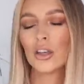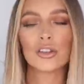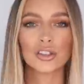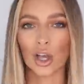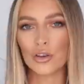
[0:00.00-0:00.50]

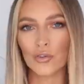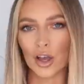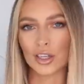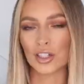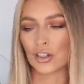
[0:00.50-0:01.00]
So
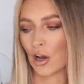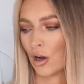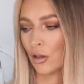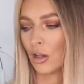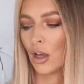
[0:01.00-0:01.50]

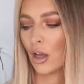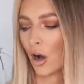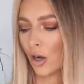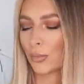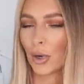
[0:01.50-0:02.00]
versatile.
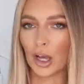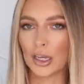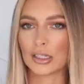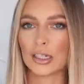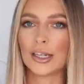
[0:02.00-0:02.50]
I
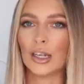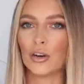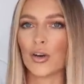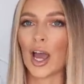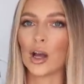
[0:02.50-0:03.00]
personally
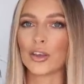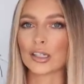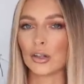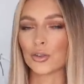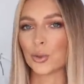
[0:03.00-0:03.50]
love how
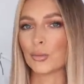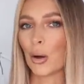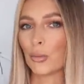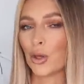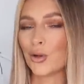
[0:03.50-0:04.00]
this looks with
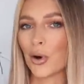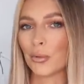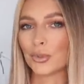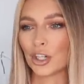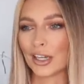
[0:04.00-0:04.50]
my blue
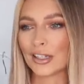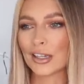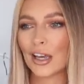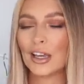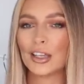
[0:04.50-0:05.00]
mom jeans.